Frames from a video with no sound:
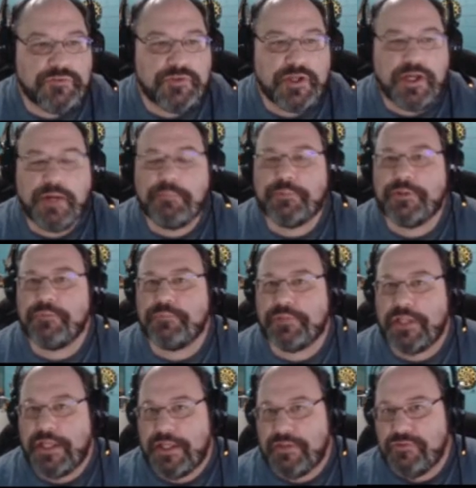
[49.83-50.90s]
a couple of
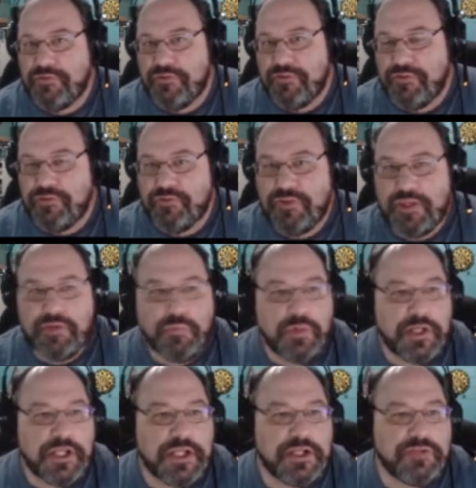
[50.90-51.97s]
planes, the
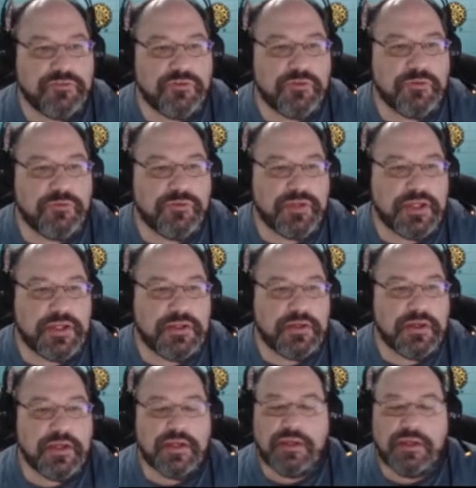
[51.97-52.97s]
C-182T,